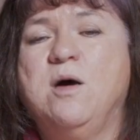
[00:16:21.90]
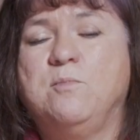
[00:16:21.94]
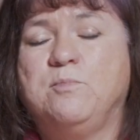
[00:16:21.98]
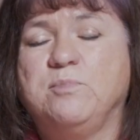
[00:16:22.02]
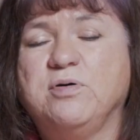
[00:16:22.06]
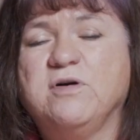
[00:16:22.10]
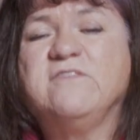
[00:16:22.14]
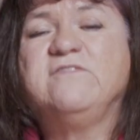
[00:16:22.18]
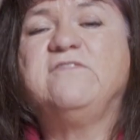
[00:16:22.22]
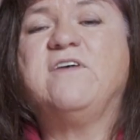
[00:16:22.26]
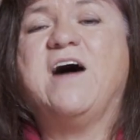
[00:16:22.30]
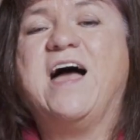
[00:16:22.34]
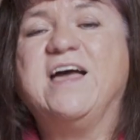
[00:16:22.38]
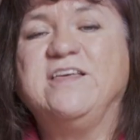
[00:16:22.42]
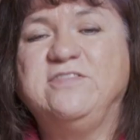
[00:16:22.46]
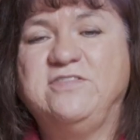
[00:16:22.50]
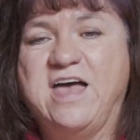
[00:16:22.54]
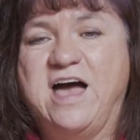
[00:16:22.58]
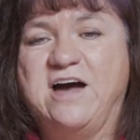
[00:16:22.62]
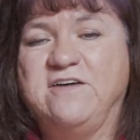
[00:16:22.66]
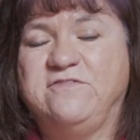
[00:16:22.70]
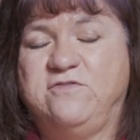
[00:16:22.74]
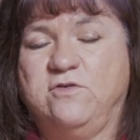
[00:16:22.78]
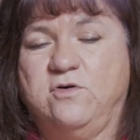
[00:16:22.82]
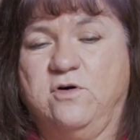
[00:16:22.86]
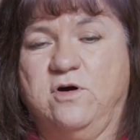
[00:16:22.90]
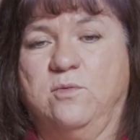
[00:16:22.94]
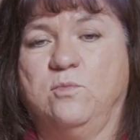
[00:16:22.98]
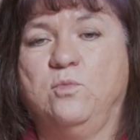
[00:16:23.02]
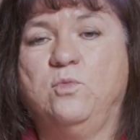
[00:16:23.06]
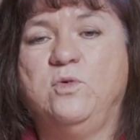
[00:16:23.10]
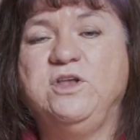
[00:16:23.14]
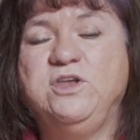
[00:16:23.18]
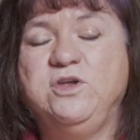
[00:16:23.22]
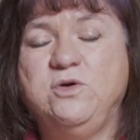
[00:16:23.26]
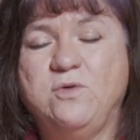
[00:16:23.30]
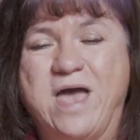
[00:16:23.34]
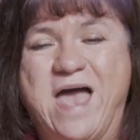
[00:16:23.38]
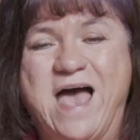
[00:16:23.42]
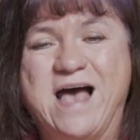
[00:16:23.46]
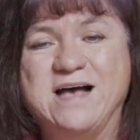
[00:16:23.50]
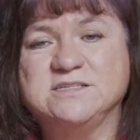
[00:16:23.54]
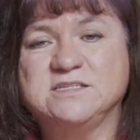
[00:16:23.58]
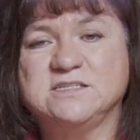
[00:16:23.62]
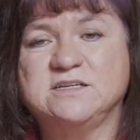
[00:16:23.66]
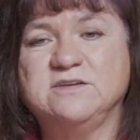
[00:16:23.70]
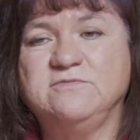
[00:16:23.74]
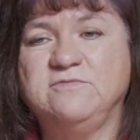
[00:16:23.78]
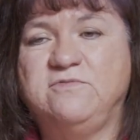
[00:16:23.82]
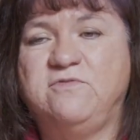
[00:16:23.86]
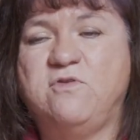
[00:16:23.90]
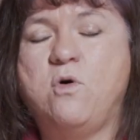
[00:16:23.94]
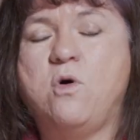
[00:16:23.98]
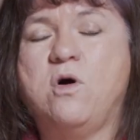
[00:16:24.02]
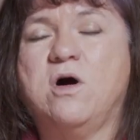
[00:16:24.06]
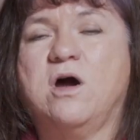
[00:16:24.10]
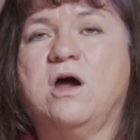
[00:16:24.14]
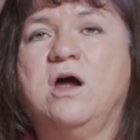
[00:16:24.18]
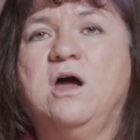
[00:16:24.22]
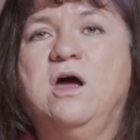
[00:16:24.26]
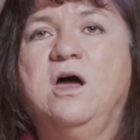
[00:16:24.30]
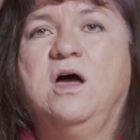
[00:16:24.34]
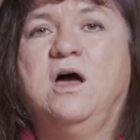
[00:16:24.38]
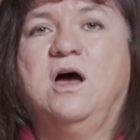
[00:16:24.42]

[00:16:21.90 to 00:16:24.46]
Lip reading: Provide that for them. When you ask them for